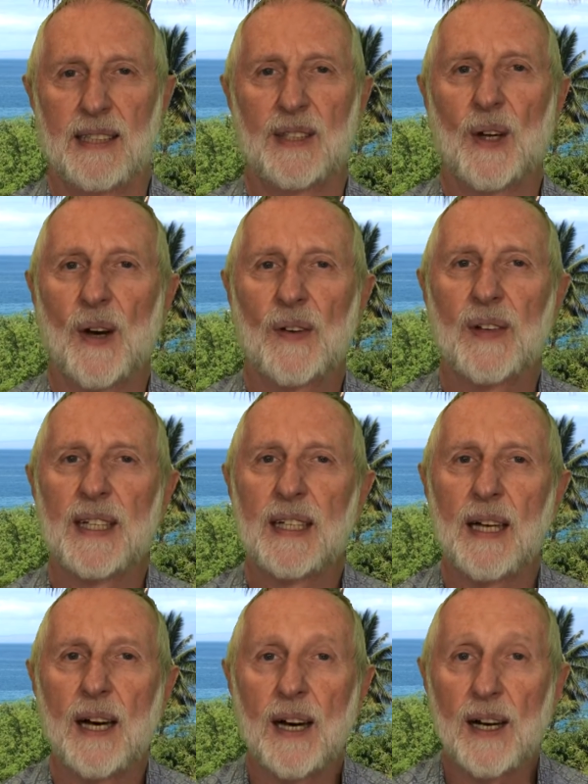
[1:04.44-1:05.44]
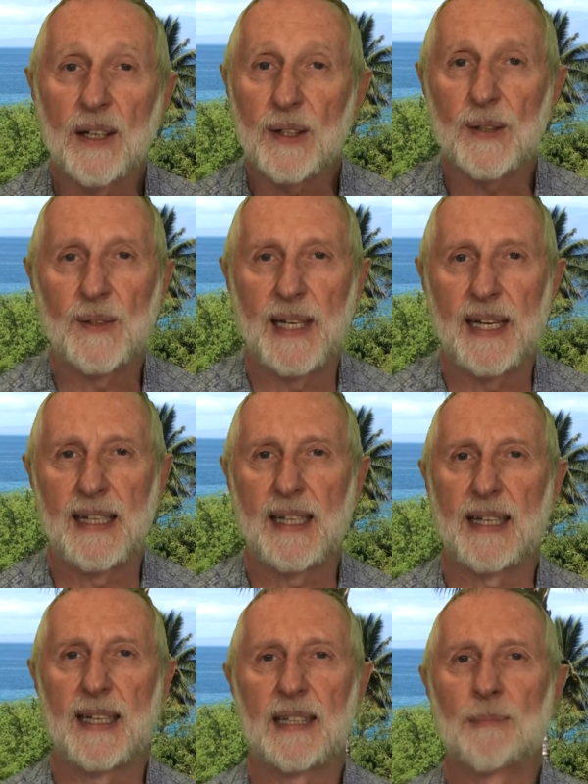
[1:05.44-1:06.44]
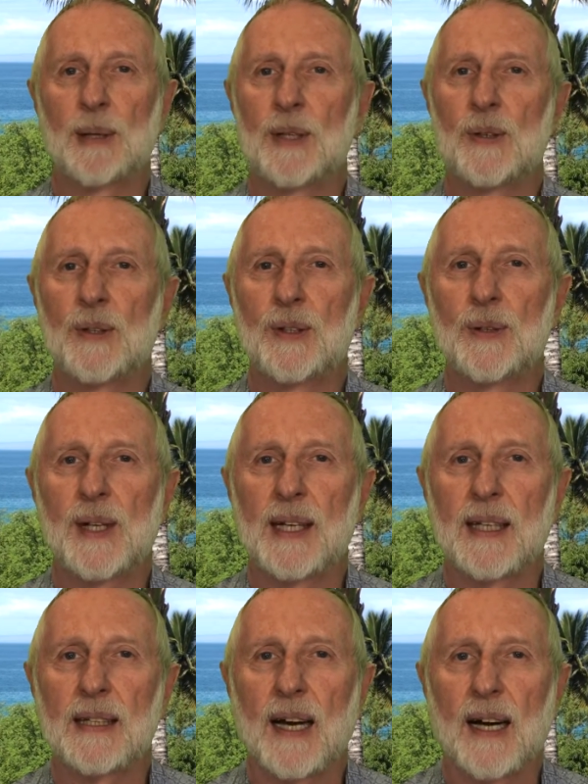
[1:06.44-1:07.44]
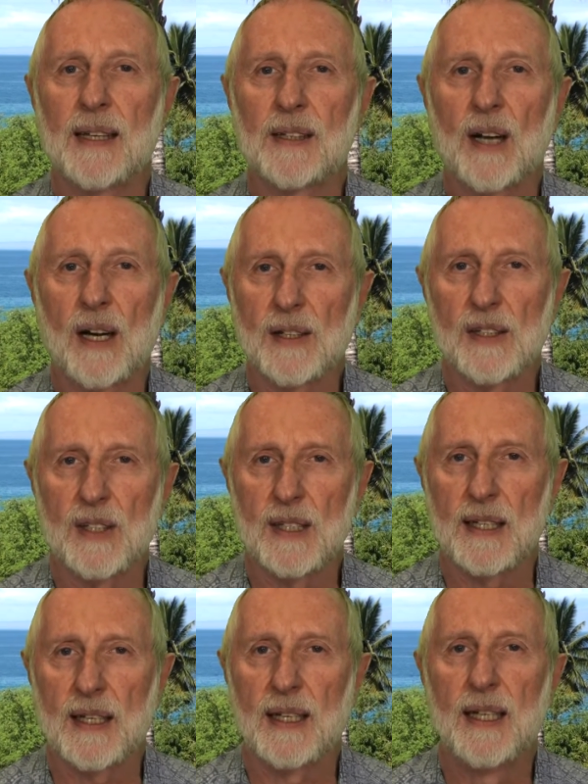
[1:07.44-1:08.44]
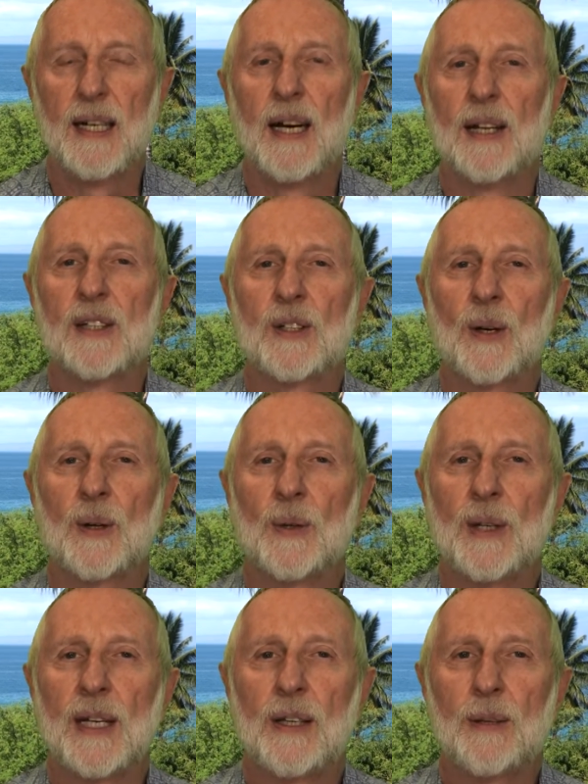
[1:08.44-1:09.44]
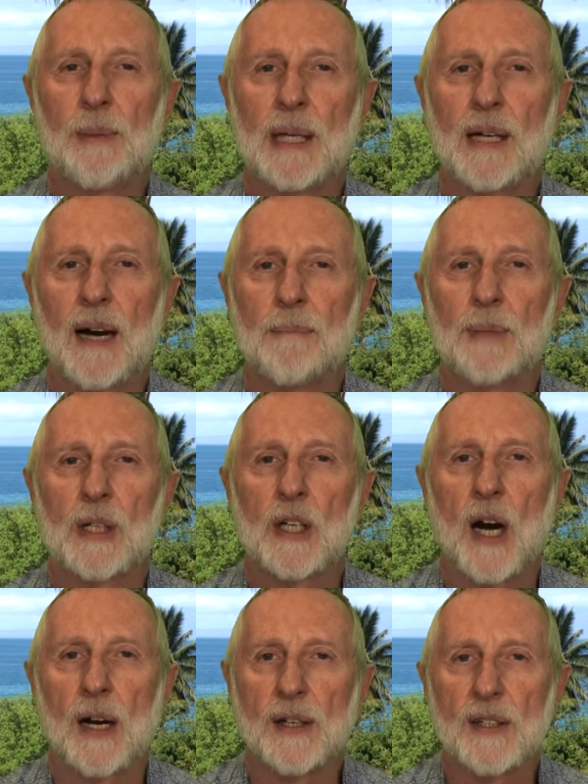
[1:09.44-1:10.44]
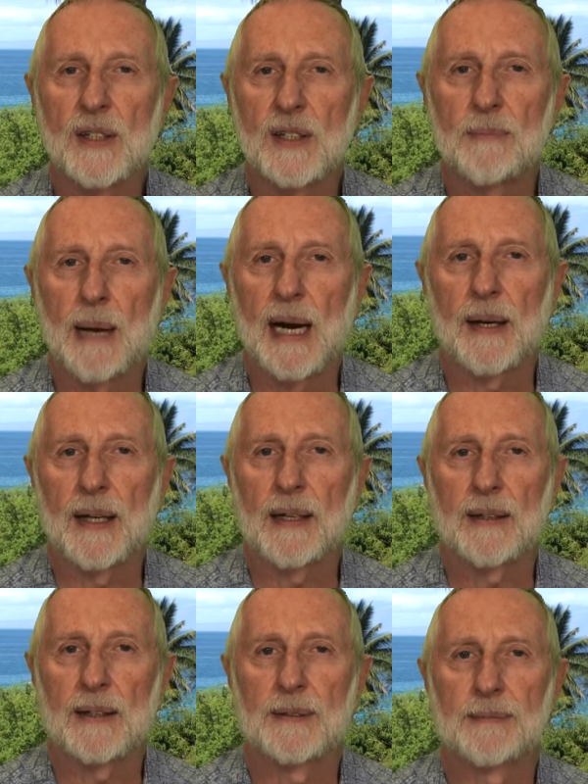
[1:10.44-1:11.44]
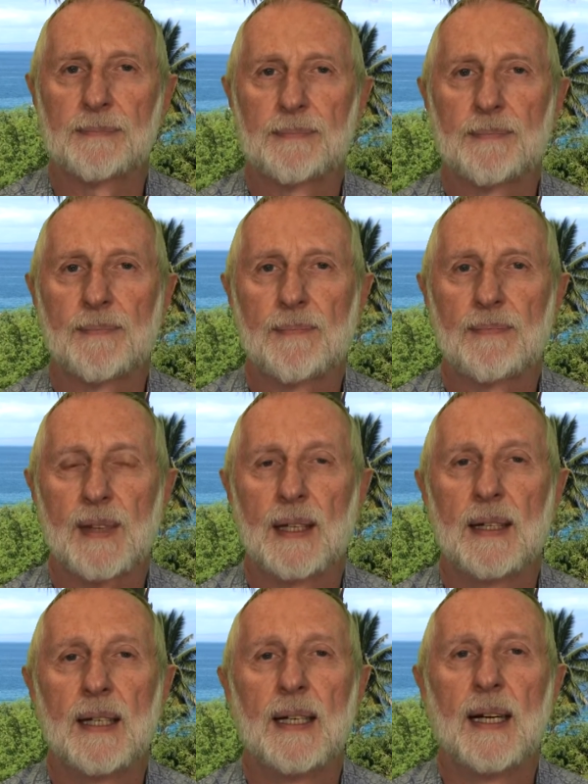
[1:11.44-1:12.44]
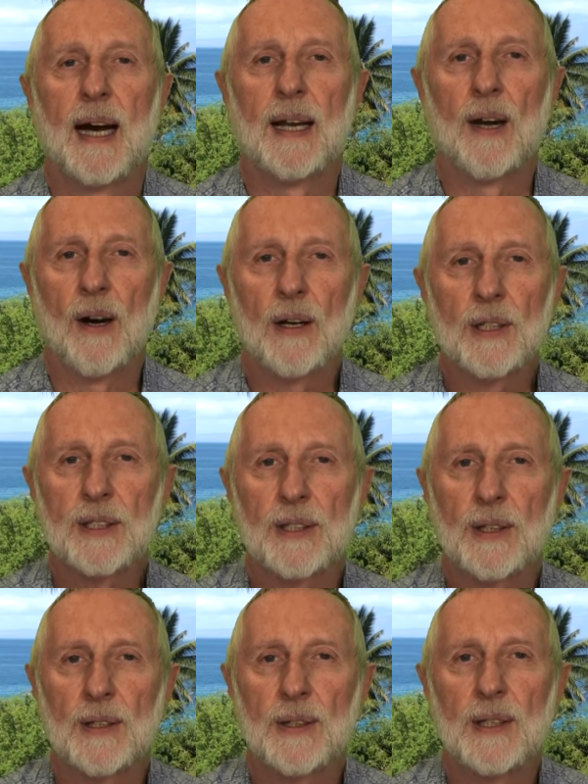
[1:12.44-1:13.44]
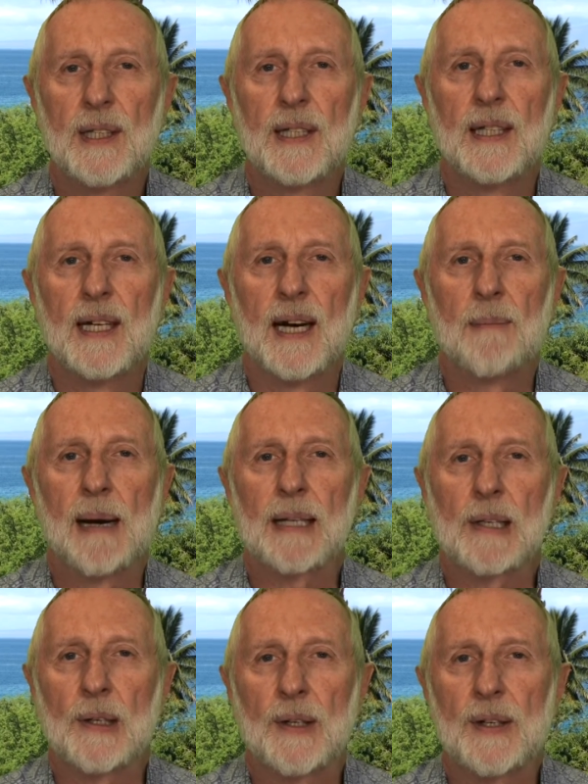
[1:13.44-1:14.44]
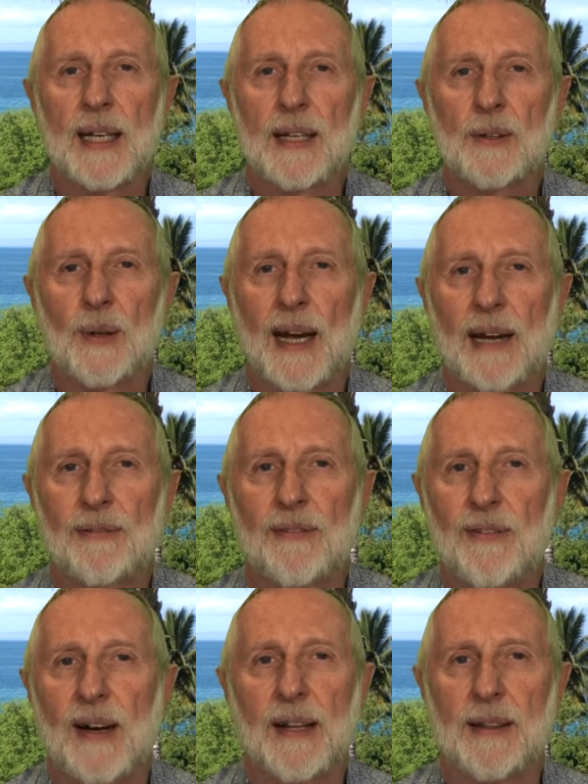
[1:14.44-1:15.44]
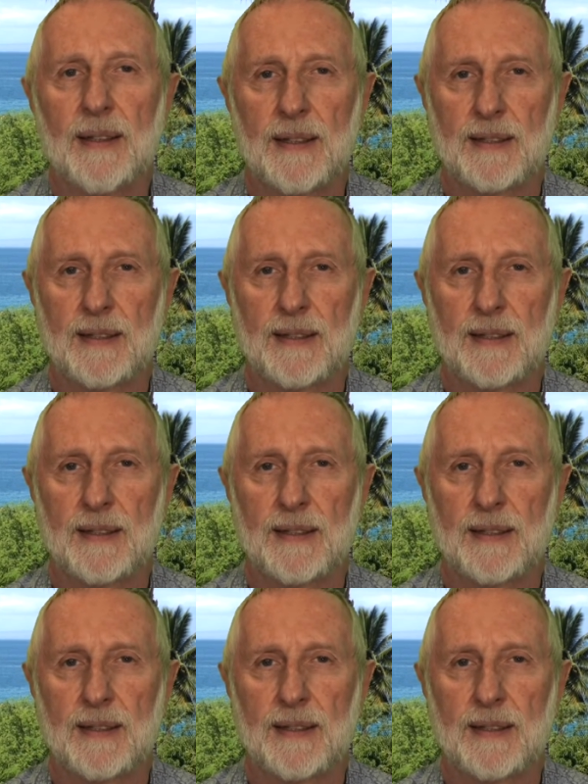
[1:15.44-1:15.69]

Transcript: You already are creating it, but you're doing it unconsciously, and so you need to become conscious about it. And also about learning to have fun.